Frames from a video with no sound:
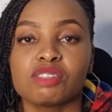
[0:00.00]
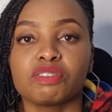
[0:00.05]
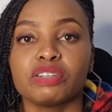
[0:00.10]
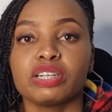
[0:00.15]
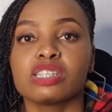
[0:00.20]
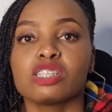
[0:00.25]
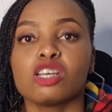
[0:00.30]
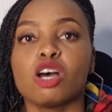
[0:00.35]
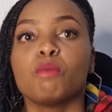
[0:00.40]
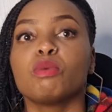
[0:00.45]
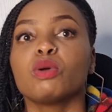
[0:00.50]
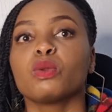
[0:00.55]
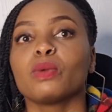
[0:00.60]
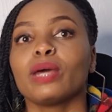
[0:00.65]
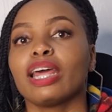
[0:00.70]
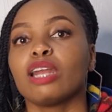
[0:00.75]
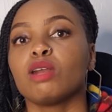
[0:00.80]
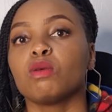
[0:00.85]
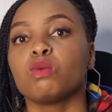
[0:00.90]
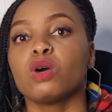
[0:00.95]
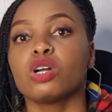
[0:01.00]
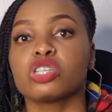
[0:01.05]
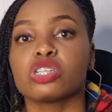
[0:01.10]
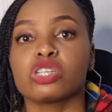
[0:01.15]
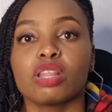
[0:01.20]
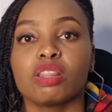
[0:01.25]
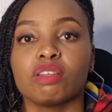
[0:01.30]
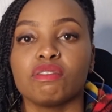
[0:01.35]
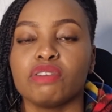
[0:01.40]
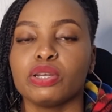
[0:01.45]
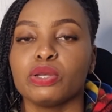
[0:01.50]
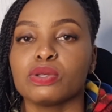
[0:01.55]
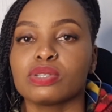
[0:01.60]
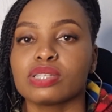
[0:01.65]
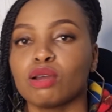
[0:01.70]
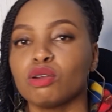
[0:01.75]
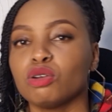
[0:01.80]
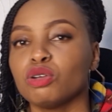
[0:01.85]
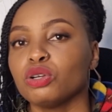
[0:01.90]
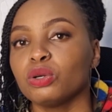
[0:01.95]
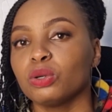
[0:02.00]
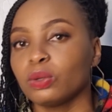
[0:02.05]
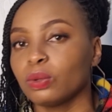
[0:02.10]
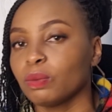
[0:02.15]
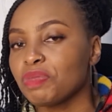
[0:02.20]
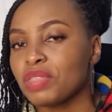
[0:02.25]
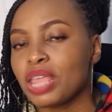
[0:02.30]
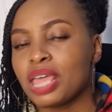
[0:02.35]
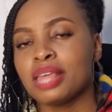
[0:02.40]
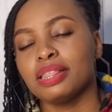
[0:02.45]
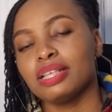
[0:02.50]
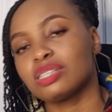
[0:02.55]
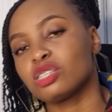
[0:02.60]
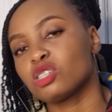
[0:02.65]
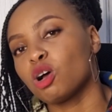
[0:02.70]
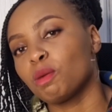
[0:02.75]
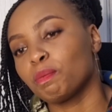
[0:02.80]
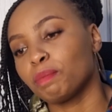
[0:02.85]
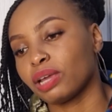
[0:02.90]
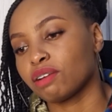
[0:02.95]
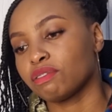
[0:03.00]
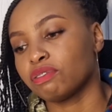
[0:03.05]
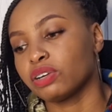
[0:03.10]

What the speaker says: For example, when I'd watched other videos, I'd know this topic,